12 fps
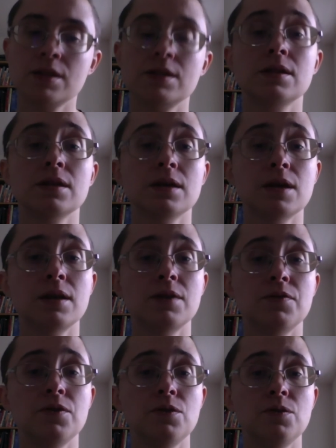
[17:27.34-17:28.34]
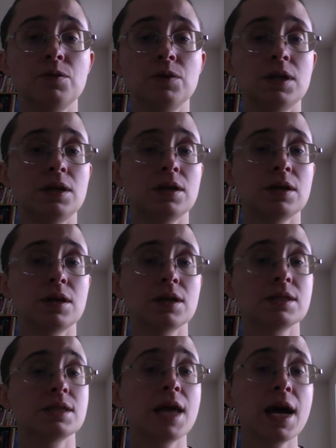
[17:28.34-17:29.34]
Again, if you need a
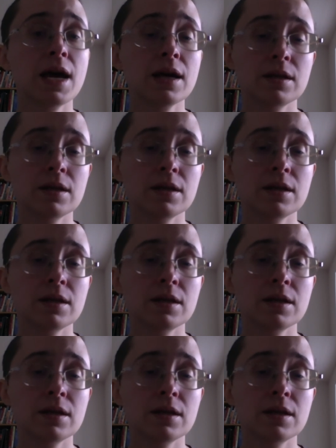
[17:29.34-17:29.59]
snack,